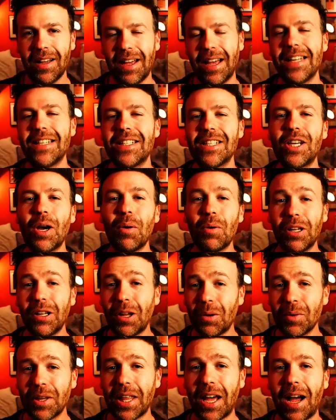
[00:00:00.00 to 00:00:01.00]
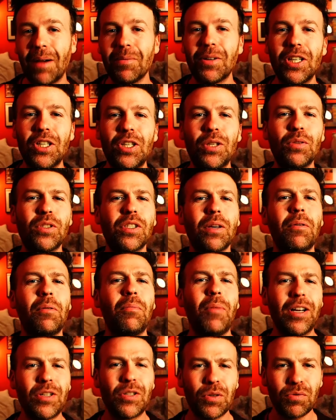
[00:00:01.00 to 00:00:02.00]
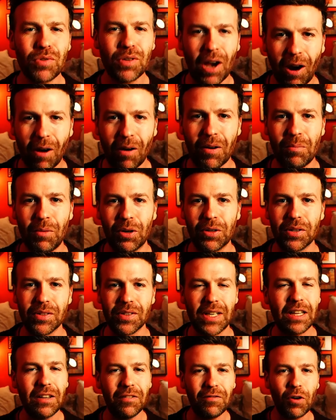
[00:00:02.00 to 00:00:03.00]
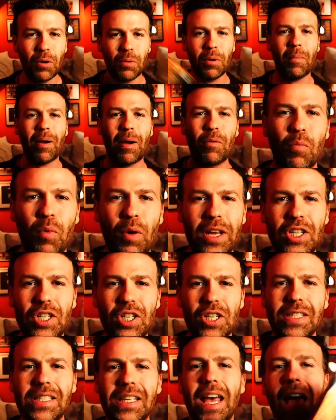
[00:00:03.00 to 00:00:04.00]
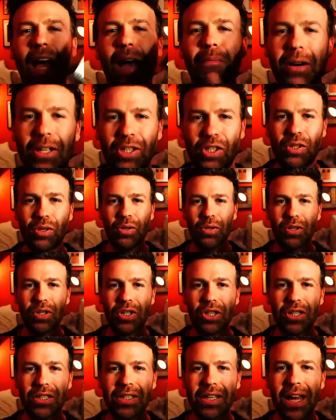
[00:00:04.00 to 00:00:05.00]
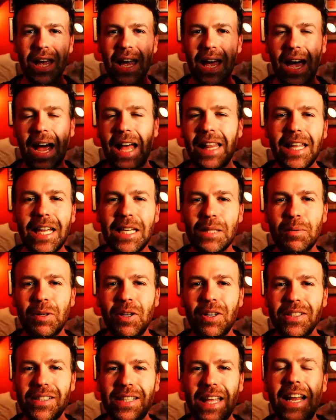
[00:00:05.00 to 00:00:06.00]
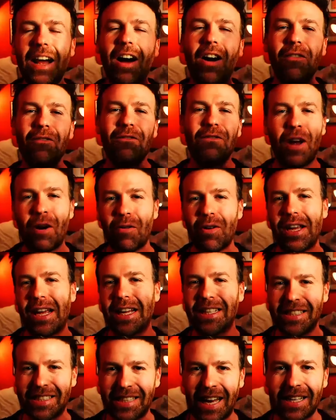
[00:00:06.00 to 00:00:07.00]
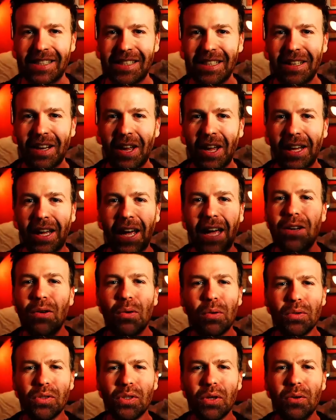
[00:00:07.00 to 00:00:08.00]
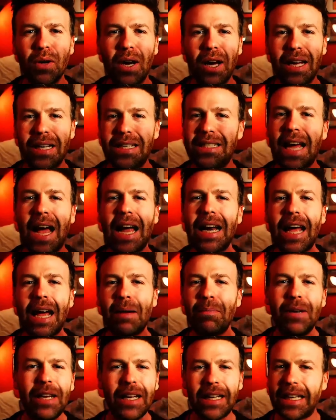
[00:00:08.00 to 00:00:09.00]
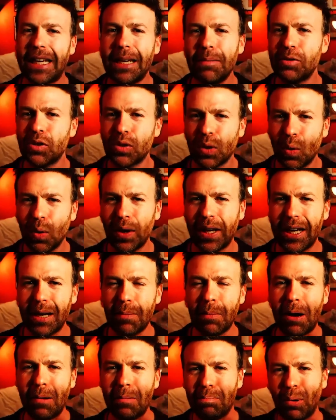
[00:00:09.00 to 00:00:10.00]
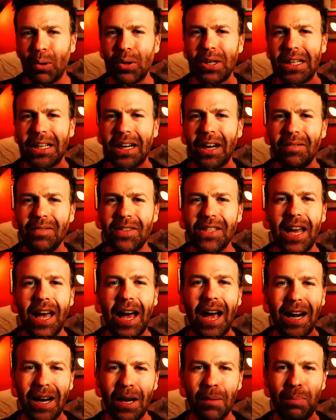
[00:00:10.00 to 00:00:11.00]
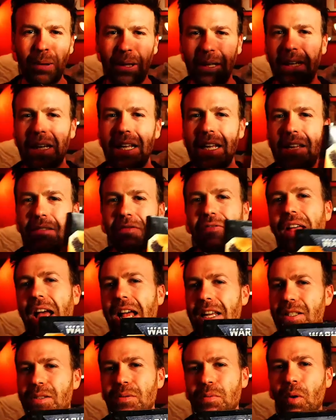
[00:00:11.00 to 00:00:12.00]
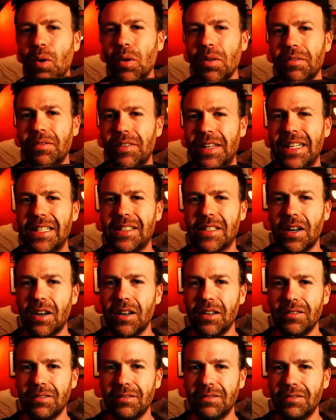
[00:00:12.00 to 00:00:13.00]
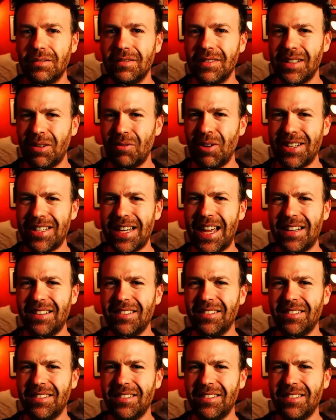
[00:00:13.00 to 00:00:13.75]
And to go along with that, I'm going to use some of my Druchari models in the form of my Witches and my Scourgers, and that's because they are very assassin-like, and also Dan Abnett keeps talking about body gloves, and I believe I believe that's what these are. Is that right, Dan?